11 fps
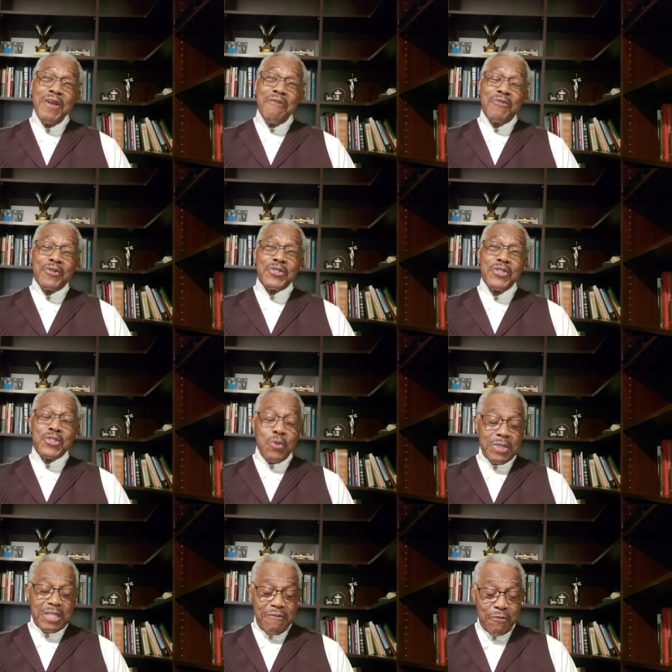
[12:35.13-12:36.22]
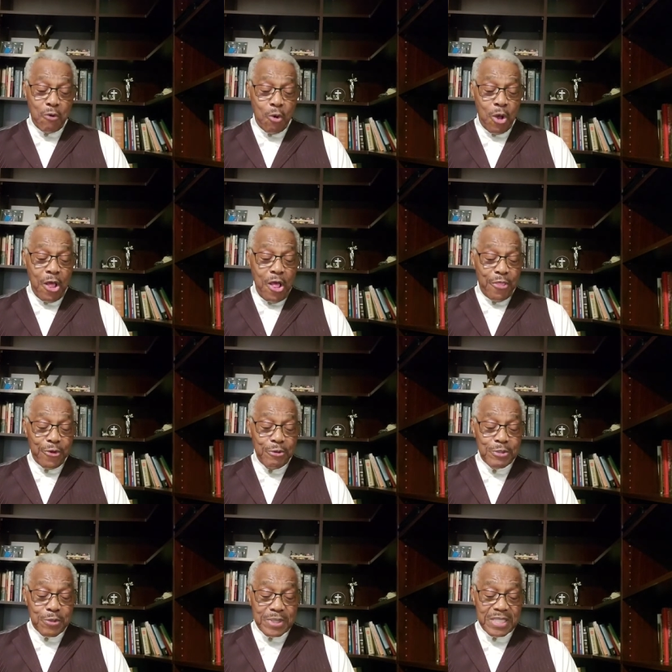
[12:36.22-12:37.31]
verses 24 through
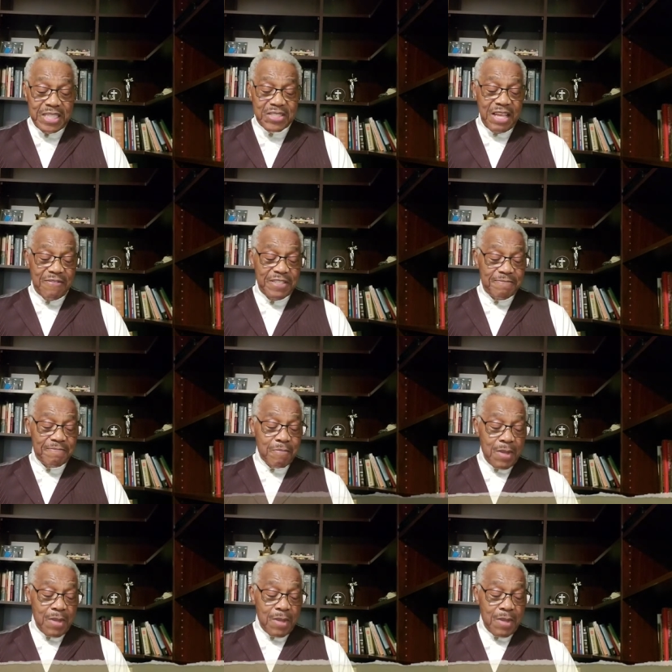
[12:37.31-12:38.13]
27.